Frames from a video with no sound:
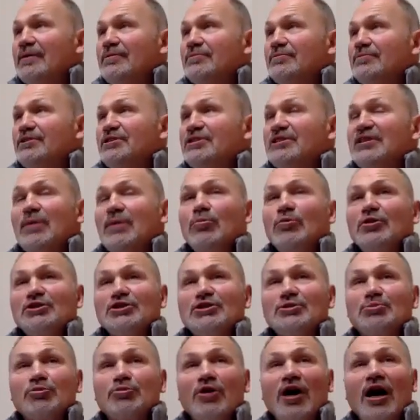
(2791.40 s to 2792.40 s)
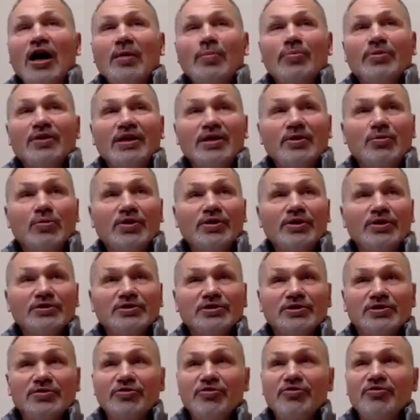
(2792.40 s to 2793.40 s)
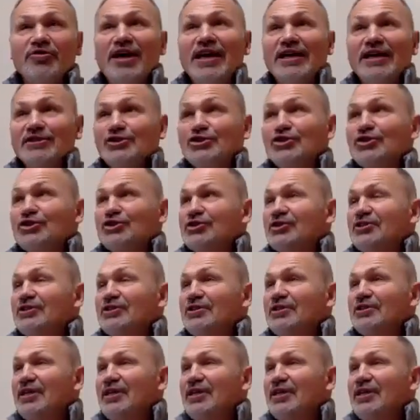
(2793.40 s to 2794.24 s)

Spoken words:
someone's property where there's a fence.